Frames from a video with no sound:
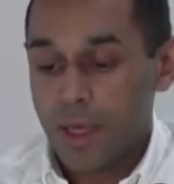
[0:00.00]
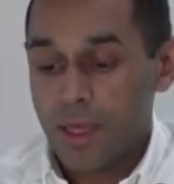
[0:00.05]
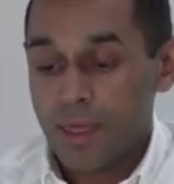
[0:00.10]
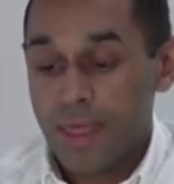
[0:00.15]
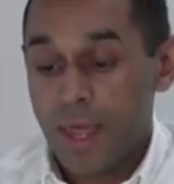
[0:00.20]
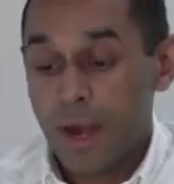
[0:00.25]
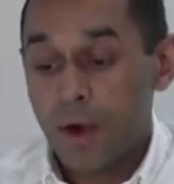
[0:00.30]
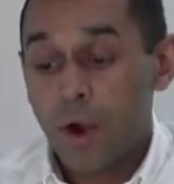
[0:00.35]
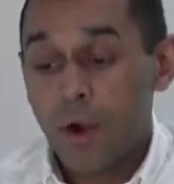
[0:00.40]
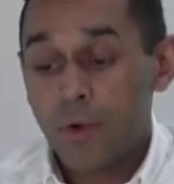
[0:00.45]

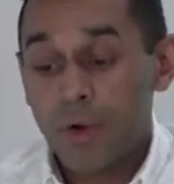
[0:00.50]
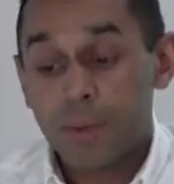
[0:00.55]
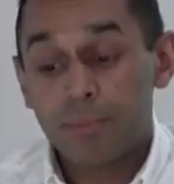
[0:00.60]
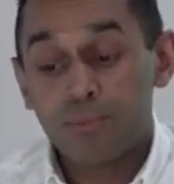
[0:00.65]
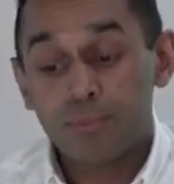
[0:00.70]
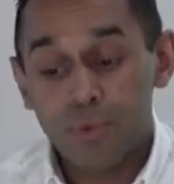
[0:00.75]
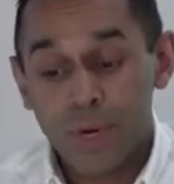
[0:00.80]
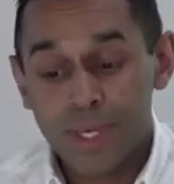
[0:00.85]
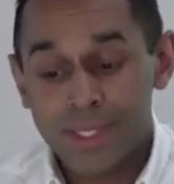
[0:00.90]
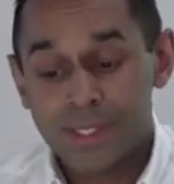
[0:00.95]
there are
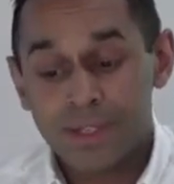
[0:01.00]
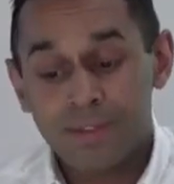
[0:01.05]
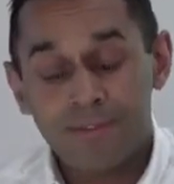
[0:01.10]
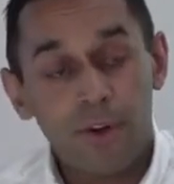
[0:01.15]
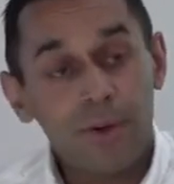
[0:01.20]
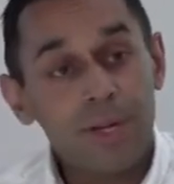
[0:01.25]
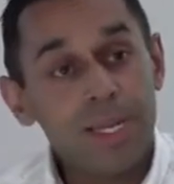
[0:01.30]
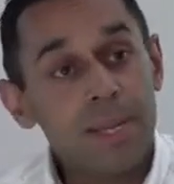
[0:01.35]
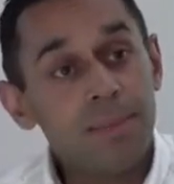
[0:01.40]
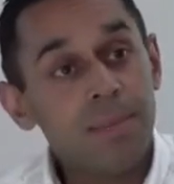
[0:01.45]
at present
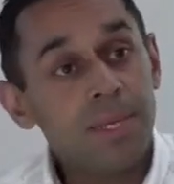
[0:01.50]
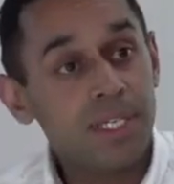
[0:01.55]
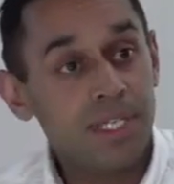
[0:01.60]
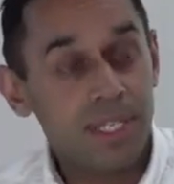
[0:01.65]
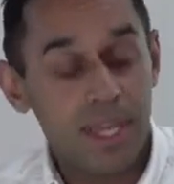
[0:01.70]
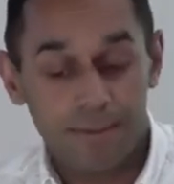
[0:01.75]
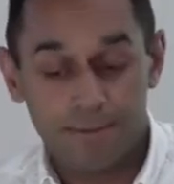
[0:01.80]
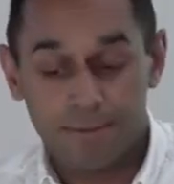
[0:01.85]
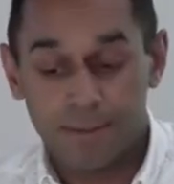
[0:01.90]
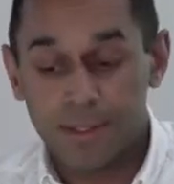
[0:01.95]
very
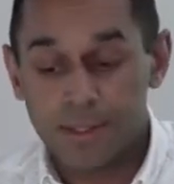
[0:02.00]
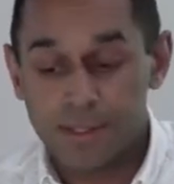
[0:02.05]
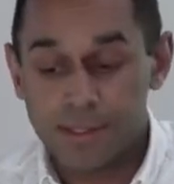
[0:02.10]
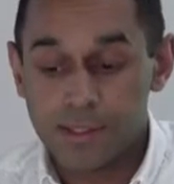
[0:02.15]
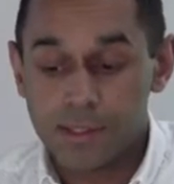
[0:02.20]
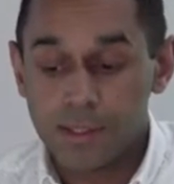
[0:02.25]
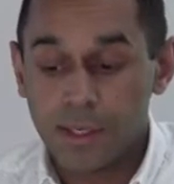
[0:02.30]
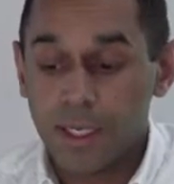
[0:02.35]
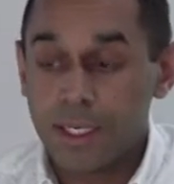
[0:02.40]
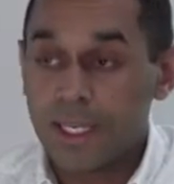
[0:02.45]
limited
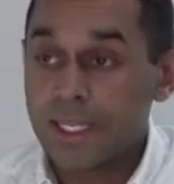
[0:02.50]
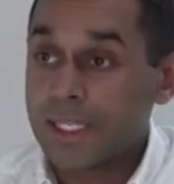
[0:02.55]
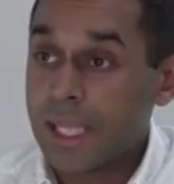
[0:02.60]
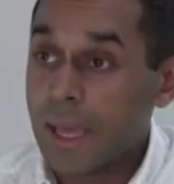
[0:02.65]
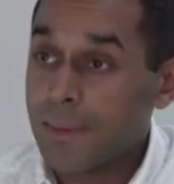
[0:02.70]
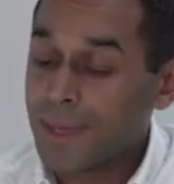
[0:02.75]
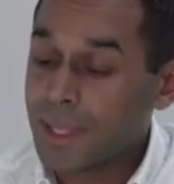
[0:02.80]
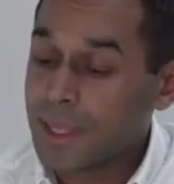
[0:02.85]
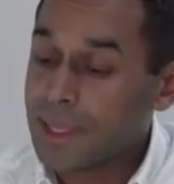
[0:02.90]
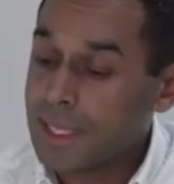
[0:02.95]
efforts in
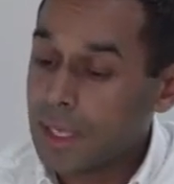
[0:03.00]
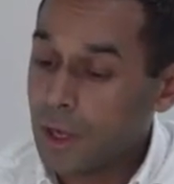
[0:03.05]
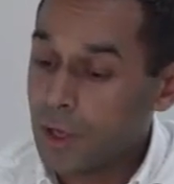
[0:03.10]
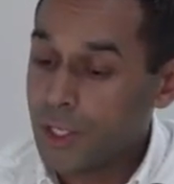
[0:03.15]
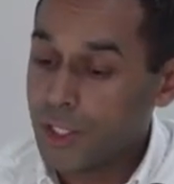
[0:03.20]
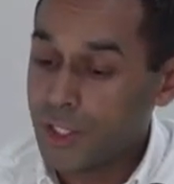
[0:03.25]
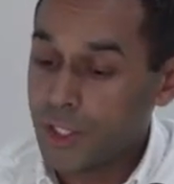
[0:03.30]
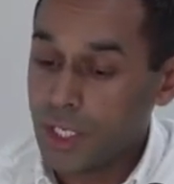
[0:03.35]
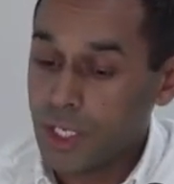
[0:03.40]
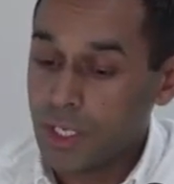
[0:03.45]
Islamic
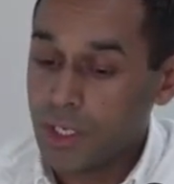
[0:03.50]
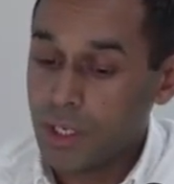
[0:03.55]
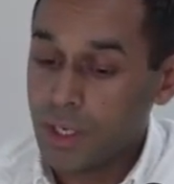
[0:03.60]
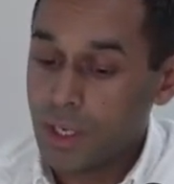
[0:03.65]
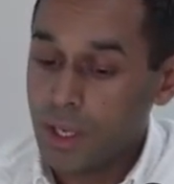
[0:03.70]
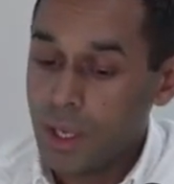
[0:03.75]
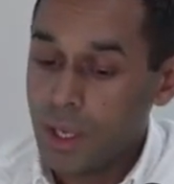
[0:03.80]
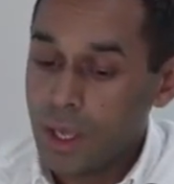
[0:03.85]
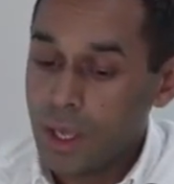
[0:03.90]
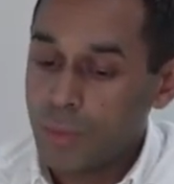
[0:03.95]
theology
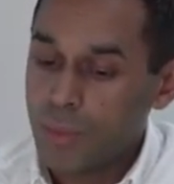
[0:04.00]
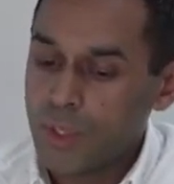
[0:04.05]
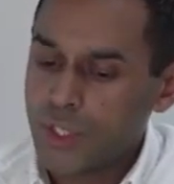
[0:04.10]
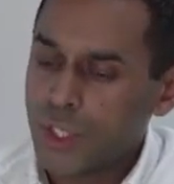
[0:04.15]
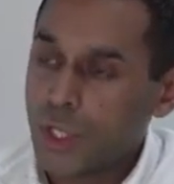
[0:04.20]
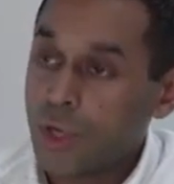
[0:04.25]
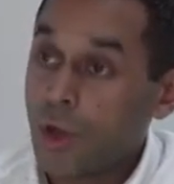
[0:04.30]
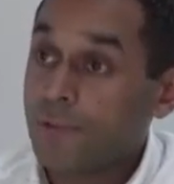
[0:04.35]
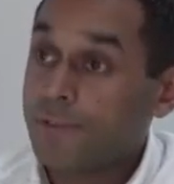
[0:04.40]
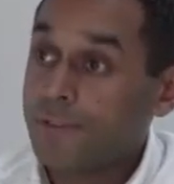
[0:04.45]

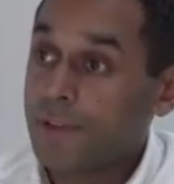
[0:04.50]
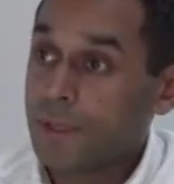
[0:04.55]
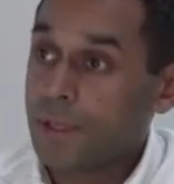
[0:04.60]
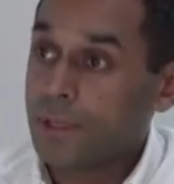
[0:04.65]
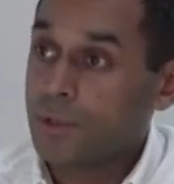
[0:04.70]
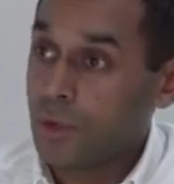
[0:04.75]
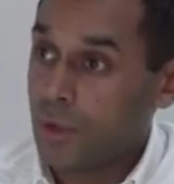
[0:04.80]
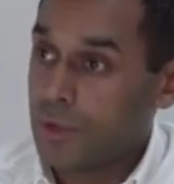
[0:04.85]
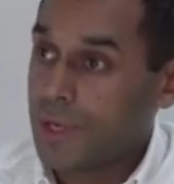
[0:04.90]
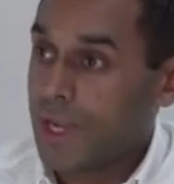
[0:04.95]
which can
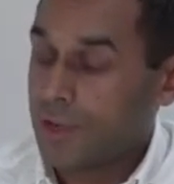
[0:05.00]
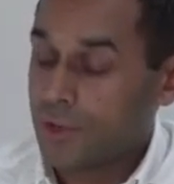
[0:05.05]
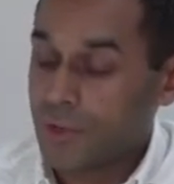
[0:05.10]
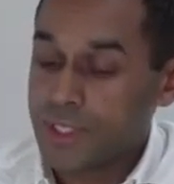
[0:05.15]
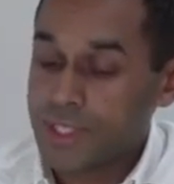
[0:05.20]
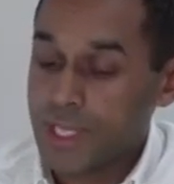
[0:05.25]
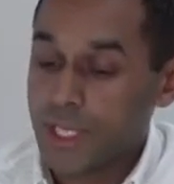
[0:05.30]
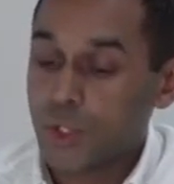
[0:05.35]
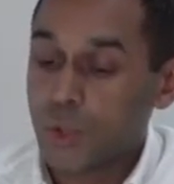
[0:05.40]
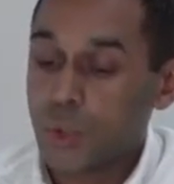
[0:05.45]
offer
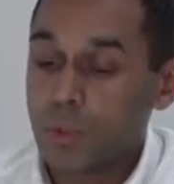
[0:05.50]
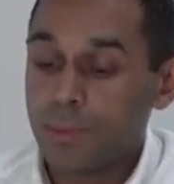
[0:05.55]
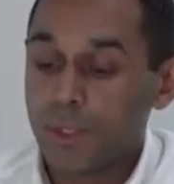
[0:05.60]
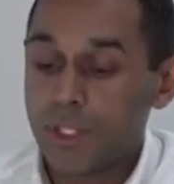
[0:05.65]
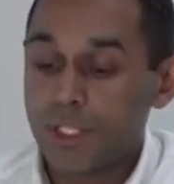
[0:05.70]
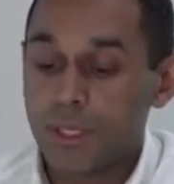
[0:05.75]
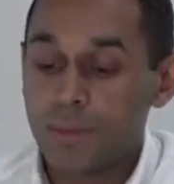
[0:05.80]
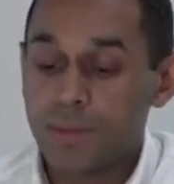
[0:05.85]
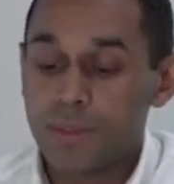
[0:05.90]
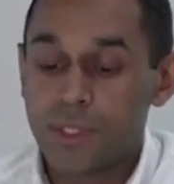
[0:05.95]
non-heterosexual
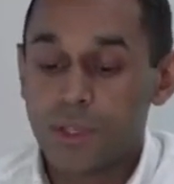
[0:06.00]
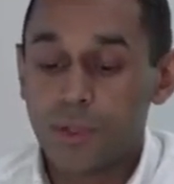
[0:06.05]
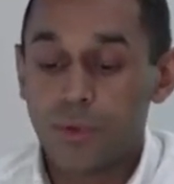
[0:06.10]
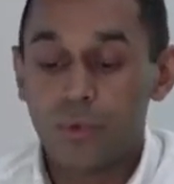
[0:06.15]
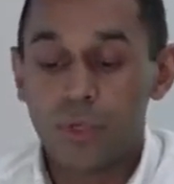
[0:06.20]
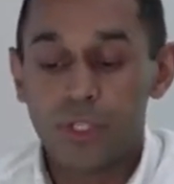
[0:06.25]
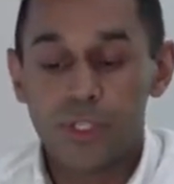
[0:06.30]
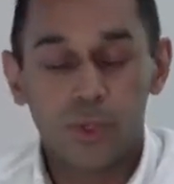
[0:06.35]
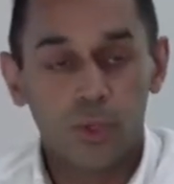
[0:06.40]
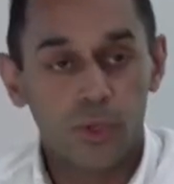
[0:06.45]
Muslims the
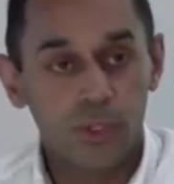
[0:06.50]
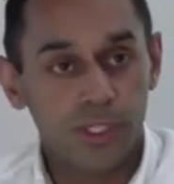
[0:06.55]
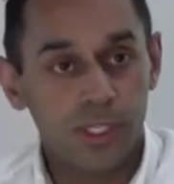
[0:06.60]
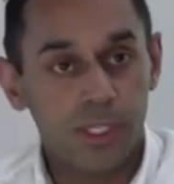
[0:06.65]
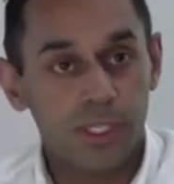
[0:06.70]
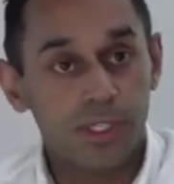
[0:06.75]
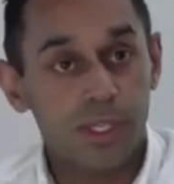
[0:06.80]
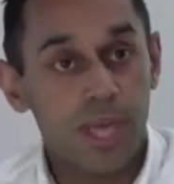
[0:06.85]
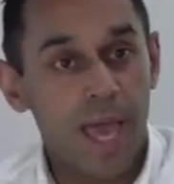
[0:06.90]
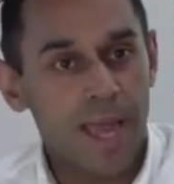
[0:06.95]

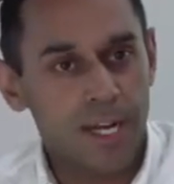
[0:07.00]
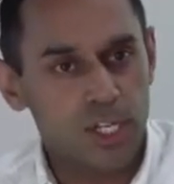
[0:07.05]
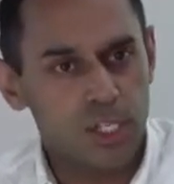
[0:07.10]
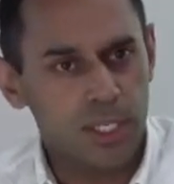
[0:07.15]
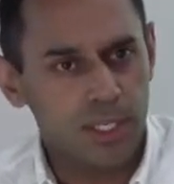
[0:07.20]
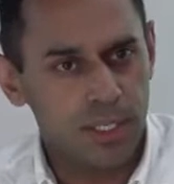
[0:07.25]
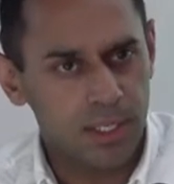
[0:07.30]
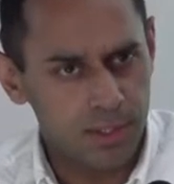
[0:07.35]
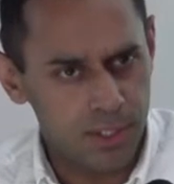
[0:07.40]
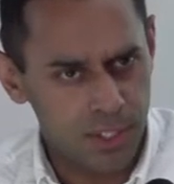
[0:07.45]
resources to
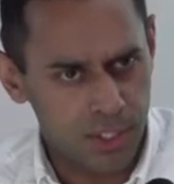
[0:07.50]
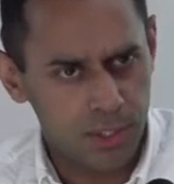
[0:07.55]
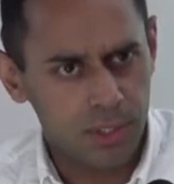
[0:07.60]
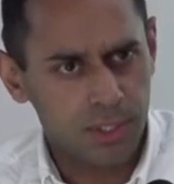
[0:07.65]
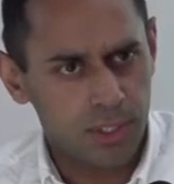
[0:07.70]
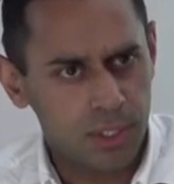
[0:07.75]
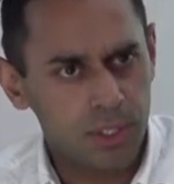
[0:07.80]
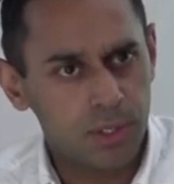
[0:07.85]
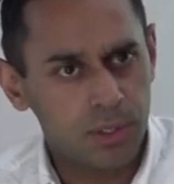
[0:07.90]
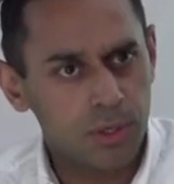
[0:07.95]
actually
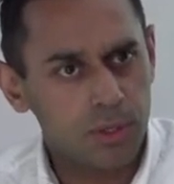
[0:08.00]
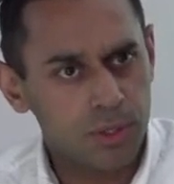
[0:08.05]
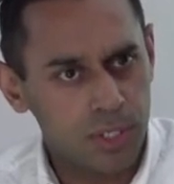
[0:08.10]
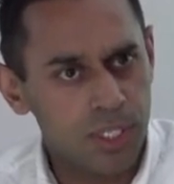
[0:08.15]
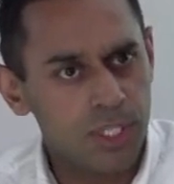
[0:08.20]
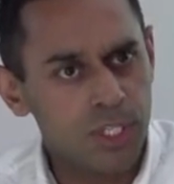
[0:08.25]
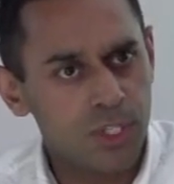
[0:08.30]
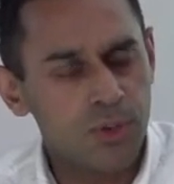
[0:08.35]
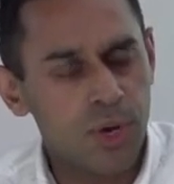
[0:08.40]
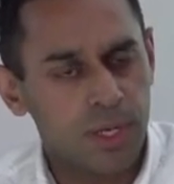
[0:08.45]

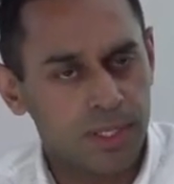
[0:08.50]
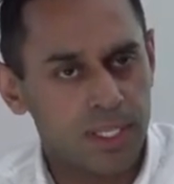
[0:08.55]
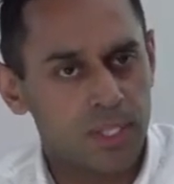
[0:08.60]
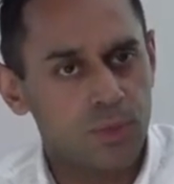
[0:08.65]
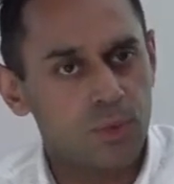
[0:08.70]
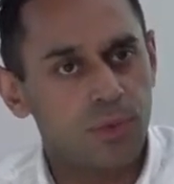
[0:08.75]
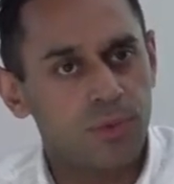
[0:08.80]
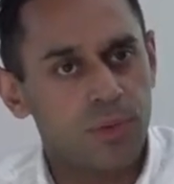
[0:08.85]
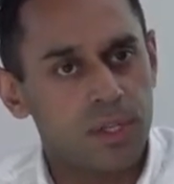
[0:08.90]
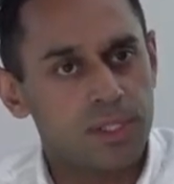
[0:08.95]
construct
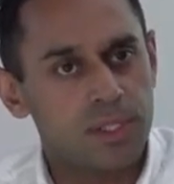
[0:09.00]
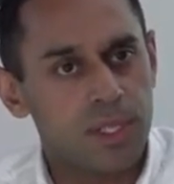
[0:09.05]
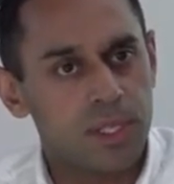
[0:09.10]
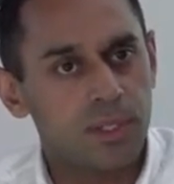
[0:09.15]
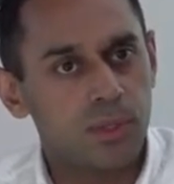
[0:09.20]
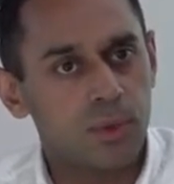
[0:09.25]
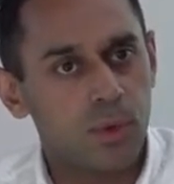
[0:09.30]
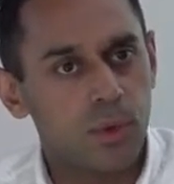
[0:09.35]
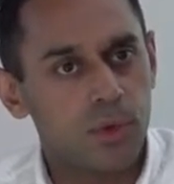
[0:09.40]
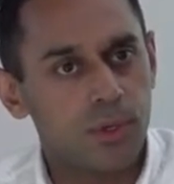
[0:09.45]
this reverse
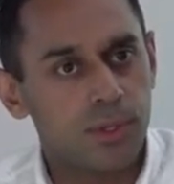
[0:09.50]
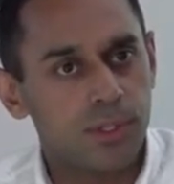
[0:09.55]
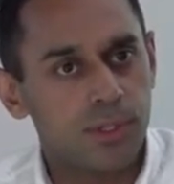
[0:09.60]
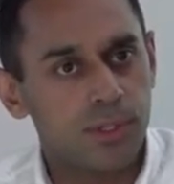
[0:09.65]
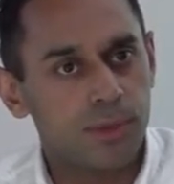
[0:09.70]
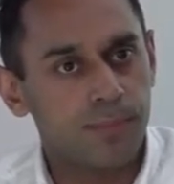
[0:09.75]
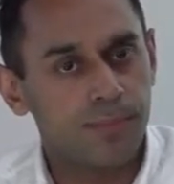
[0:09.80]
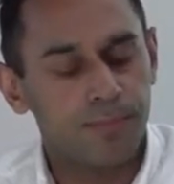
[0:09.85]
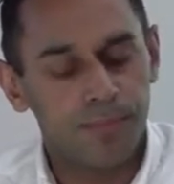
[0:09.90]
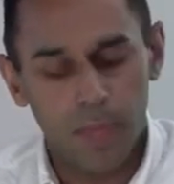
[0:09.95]
discourse,